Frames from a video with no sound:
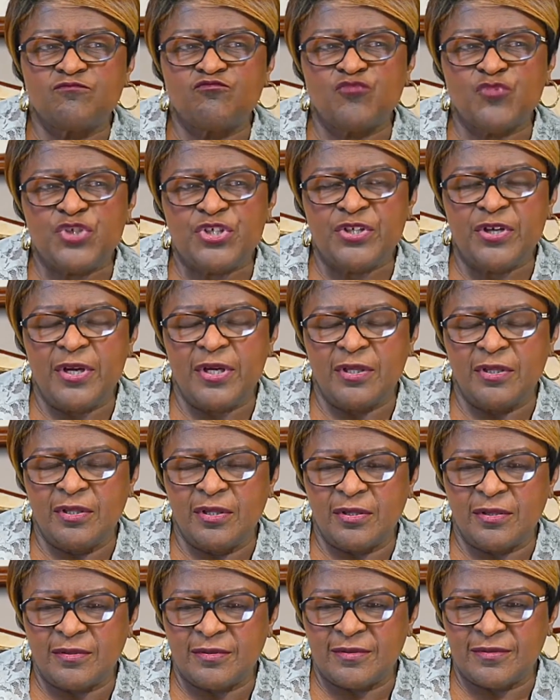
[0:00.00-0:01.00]
sharing a
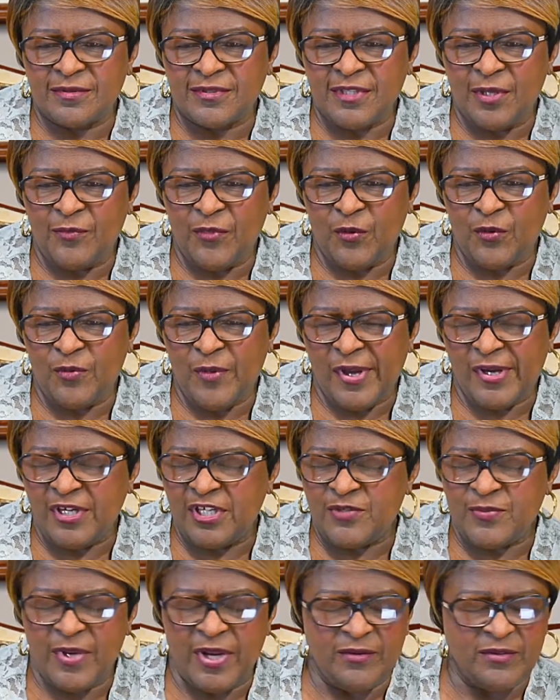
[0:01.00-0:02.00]
little something with my
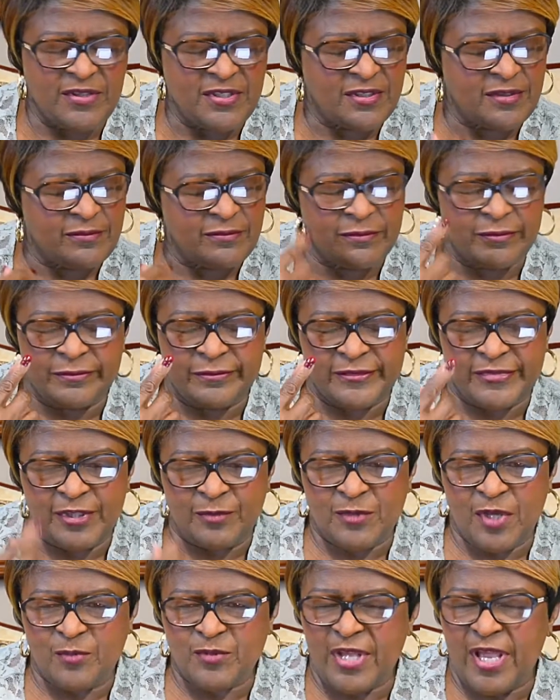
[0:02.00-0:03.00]
husband.
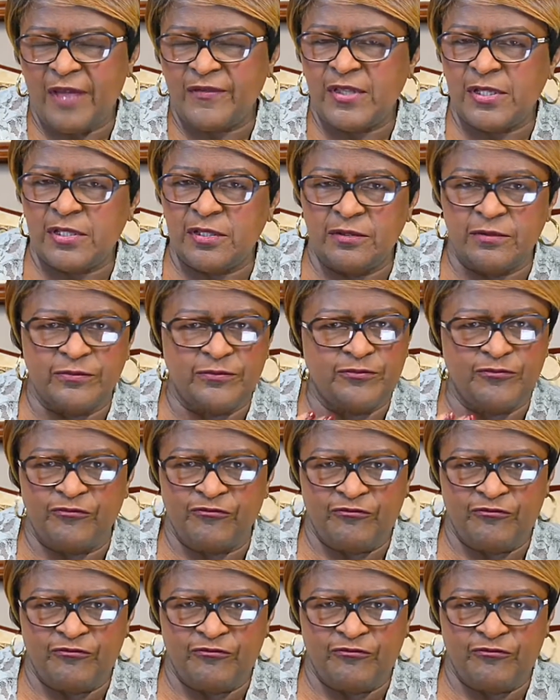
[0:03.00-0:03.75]
Sometimes I have these little